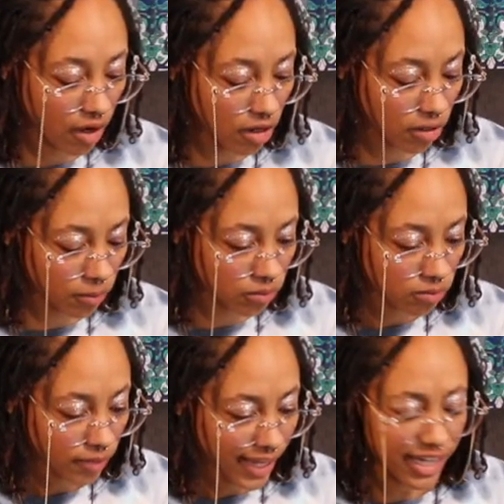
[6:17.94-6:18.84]
um,
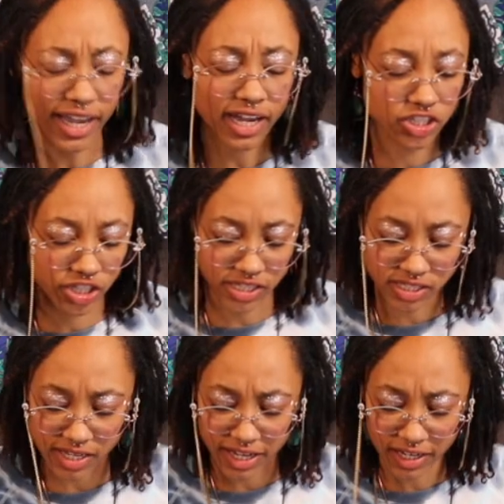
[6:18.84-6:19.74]
yeah,
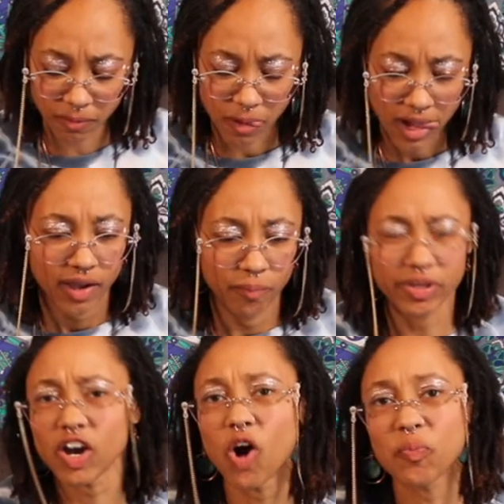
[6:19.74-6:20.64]
just like
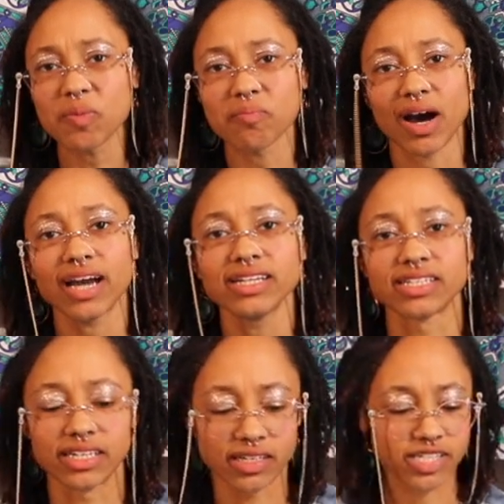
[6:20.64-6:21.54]
be
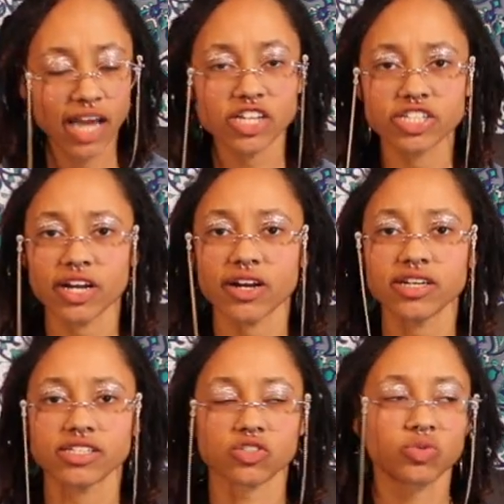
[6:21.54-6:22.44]
open-minded.
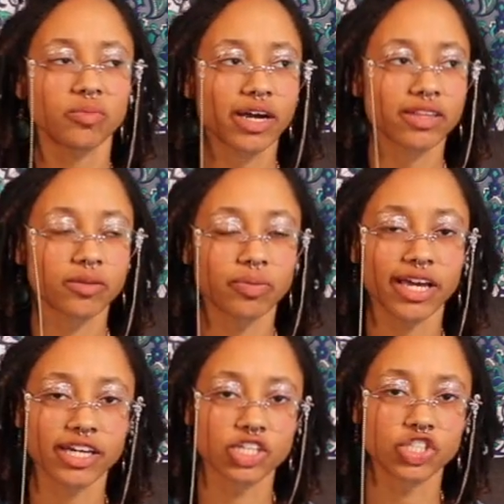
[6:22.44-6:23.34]
Sagittarius is ruled by the
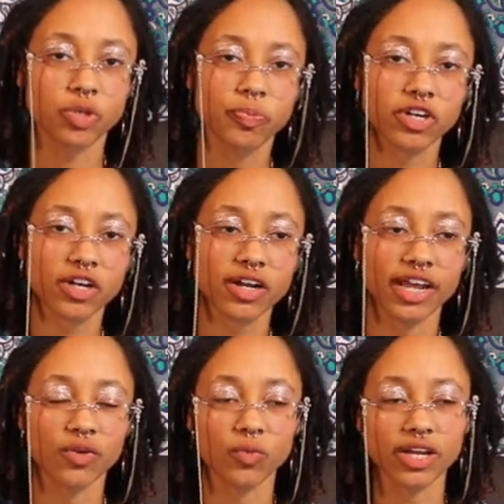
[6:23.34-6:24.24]
planet Jupiter
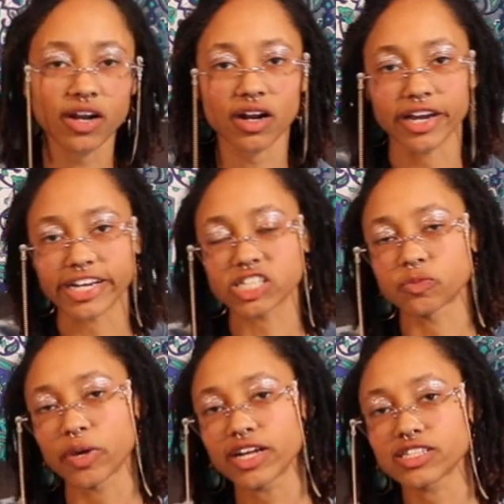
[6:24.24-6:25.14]
and we are
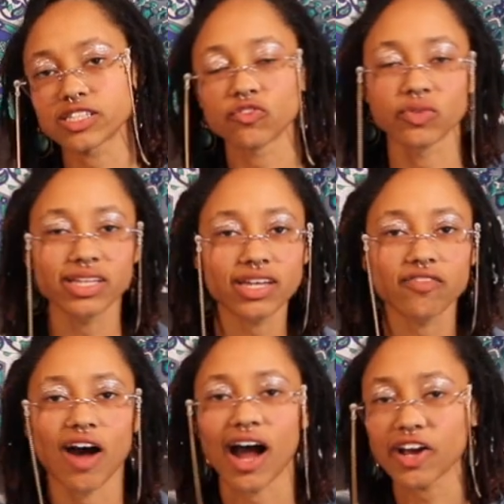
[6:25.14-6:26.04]
expansive. We
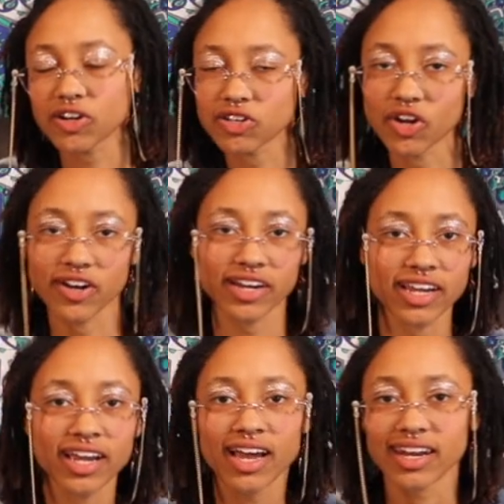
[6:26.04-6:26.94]
love higher
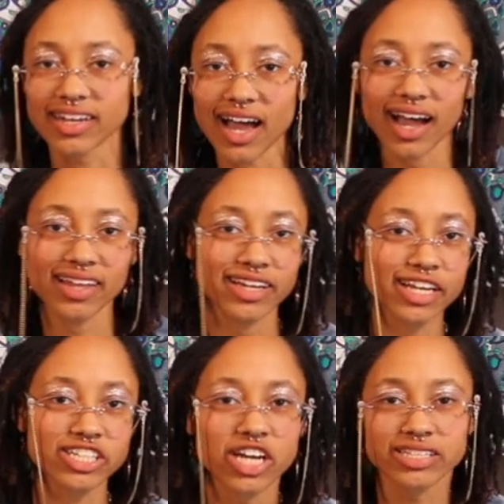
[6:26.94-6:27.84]
learning,
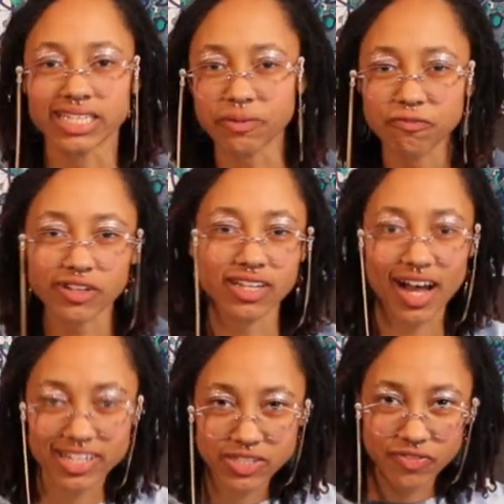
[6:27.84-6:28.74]
knowledge, deep
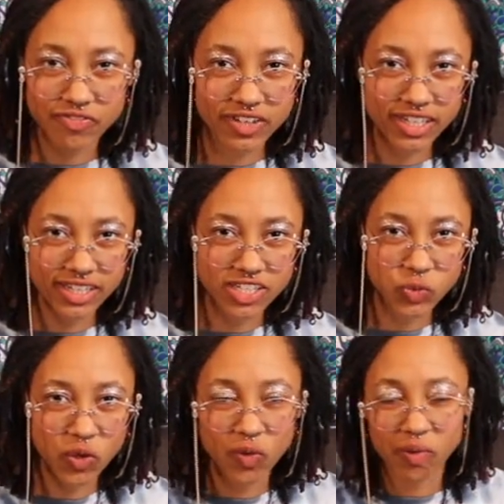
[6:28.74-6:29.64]

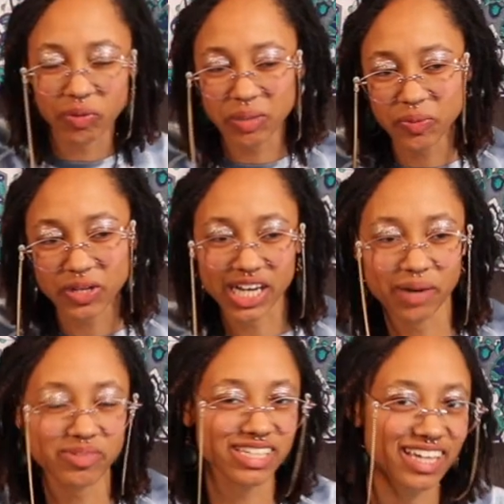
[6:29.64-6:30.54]
philosophies. We want people to
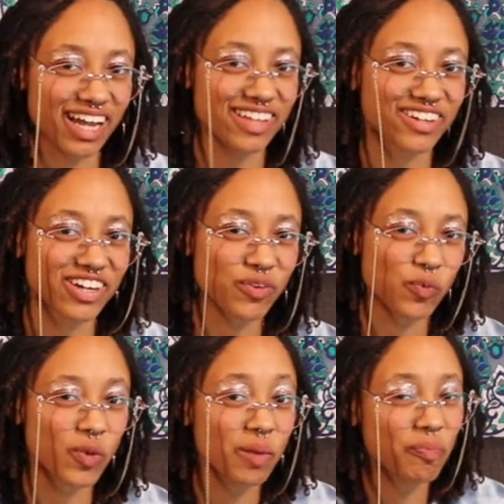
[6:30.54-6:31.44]
come
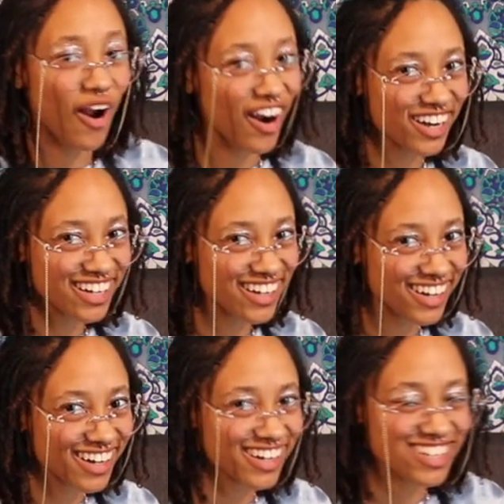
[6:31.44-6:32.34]
together. We're
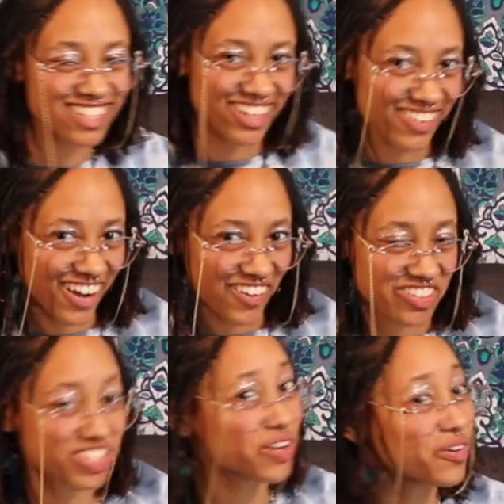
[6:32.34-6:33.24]
partiers, you know,
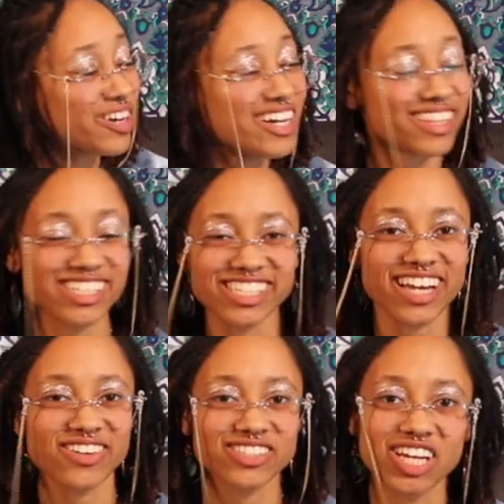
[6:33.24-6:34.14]
so this
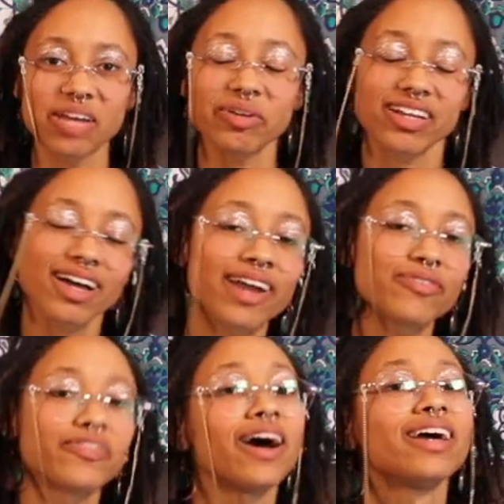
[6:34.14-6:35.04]
channel is gonna be a lot
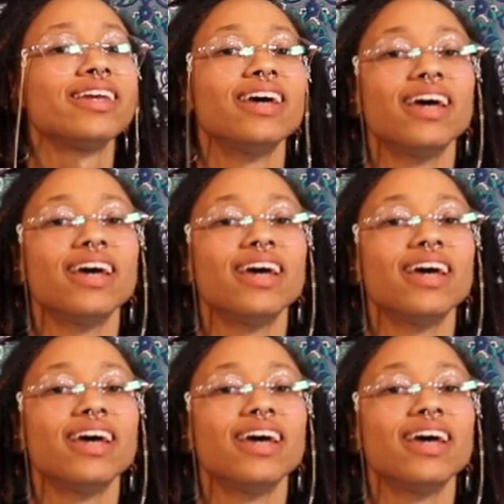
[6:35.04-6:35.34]
of fun.